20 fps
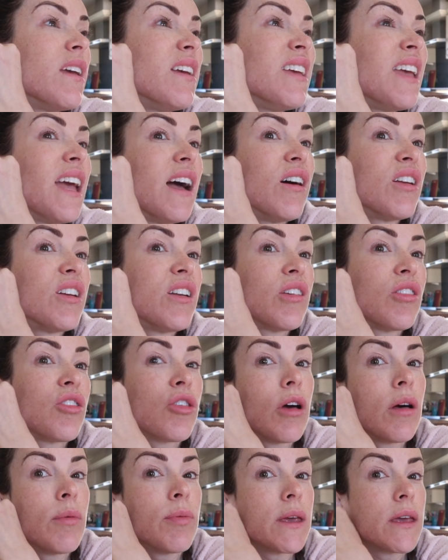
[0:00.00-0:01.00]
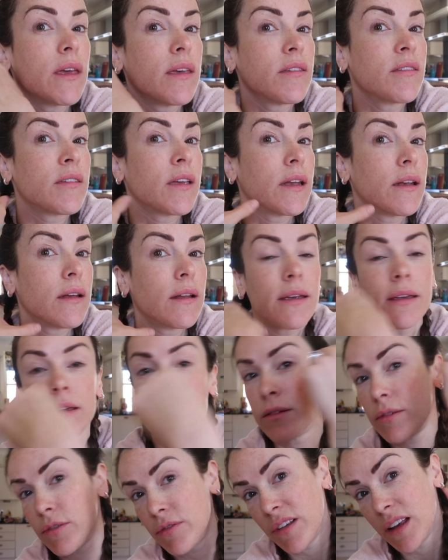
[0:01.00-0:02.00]
yeah, online shopping is kind of like
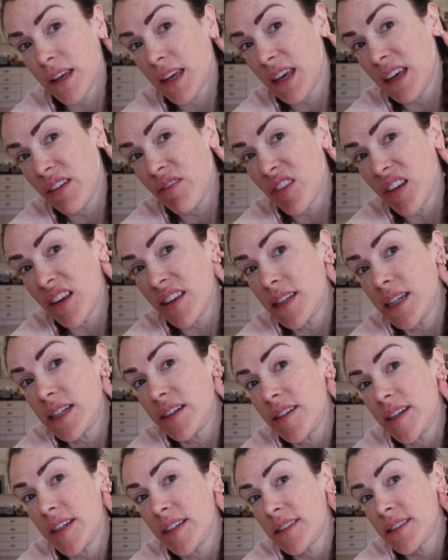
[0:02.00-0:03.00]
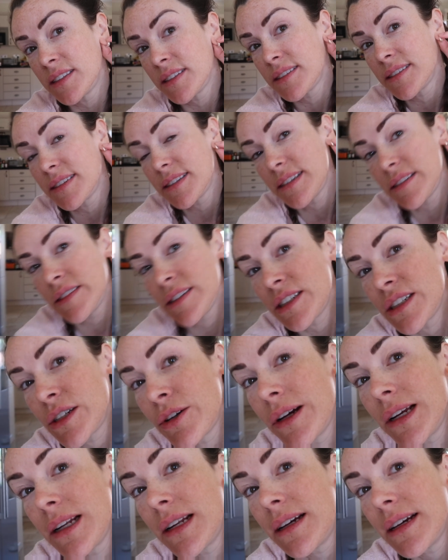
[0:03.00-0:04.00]
even these earrings, which I
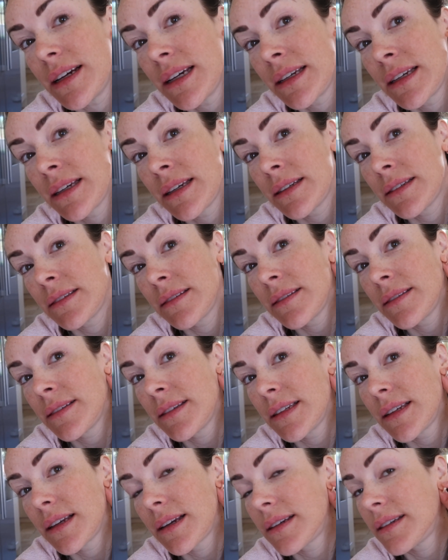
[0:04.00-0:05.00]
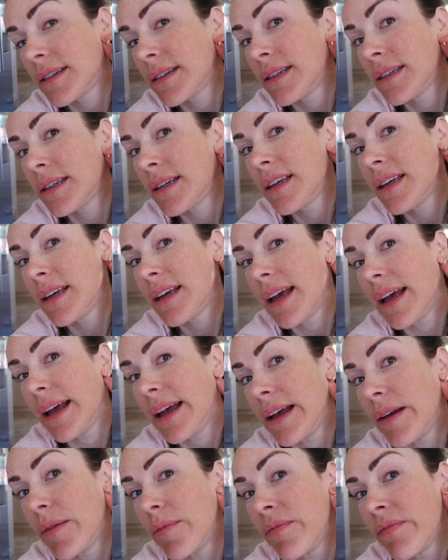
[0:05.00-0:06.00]
quite like.
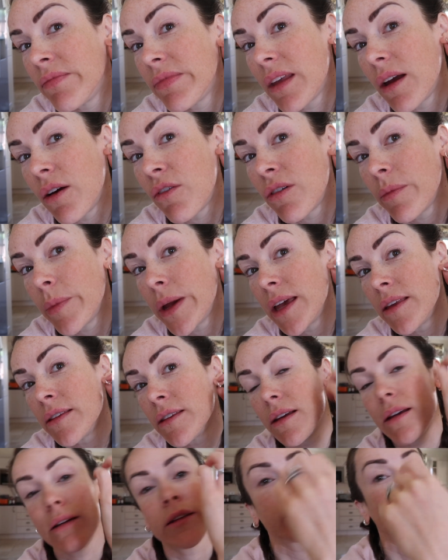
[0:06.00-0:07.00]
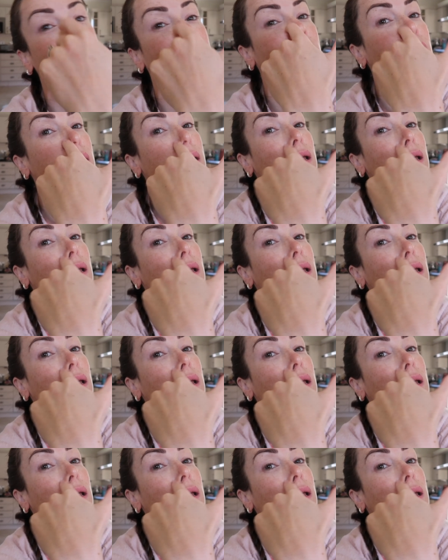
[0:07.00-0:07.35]
They're from ASOS.